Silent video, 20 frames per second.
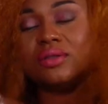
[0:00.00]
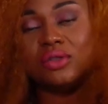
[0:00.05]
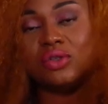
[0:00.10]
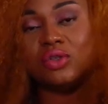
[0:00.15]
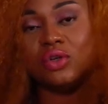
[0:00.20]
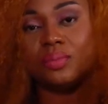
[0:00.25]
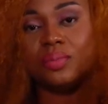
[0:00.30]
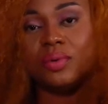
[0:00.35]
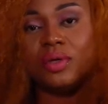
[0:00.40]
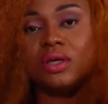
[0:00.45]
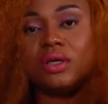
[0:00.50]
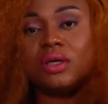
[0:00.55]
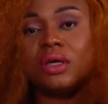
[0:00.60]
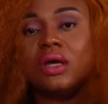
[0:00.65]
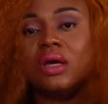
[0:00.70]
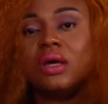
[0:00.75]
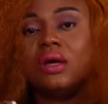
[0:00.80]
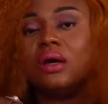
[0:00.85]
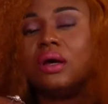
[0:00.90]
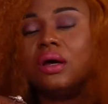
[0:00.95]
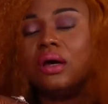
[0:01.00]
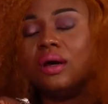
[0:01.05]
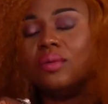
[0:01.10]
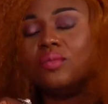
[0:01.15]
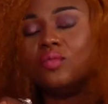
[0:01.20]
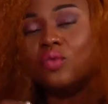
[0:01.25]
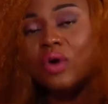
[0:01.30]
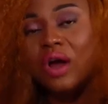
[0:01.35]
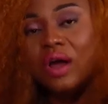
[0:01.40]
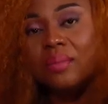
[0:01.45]
topic,
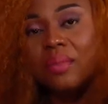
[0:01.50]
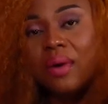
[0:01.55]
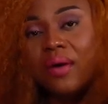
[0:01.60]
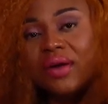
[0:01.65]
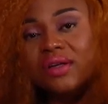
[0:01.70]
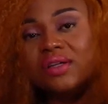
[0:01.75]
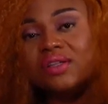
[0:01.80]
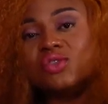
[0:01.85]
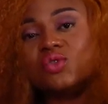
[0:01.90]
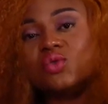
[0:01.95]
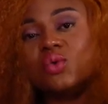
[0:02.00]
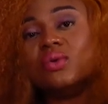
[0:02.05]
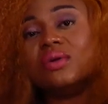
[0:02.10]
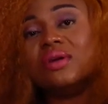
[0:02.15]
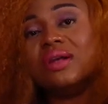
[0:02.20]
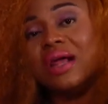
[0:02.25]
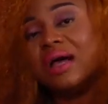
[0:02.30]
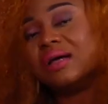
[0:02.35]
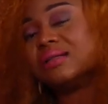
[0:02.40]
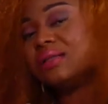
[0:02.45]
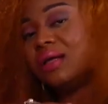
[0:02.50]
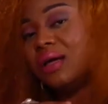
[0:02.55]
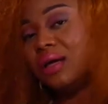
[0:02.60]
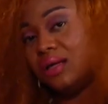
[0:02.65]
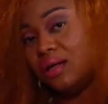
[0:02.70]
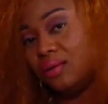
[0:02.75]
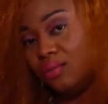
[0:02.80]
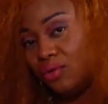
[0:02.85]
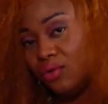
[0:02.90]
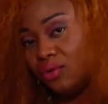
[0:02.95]
um, why marriages don't last
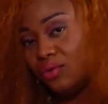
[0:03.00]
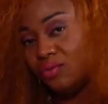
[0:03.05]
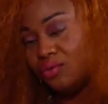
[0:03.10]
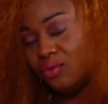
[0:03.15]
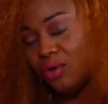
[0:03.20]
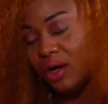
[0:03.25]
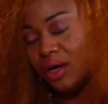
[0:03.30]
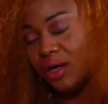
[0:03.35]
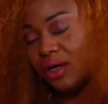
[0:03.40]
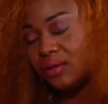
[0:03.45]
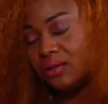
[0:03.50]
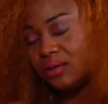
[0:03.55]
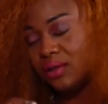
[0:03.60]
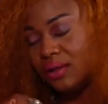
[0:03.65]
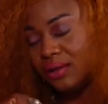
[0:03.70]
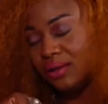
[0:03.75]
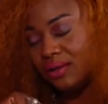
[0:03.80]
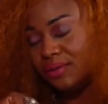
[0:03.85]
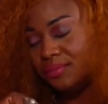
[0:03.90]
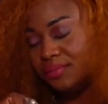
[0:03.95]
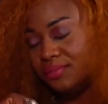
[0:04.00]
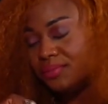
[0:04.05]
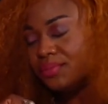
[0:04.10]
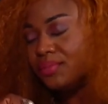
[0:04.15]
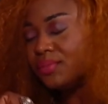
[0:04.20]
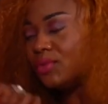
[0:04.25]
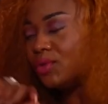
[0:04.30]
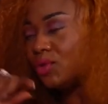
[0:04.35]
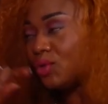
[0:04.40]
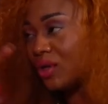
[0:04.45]
anymore, right? Um,
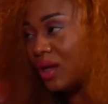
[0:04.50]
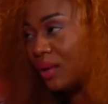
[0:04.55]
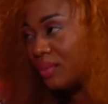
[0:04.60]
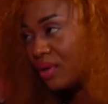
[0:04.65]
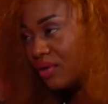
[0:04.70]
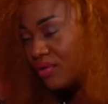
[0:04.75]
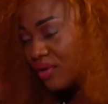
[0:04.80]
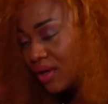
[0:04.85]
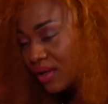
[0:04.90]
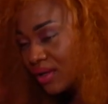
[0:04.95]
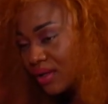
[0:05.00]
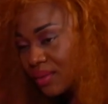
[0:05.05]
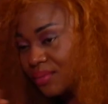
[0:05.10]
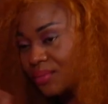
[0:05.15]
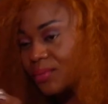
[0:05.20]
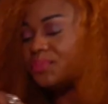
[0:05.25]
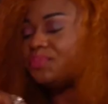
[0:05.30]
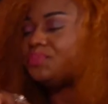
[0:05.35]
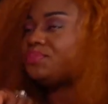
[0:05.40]
so let me give you an example.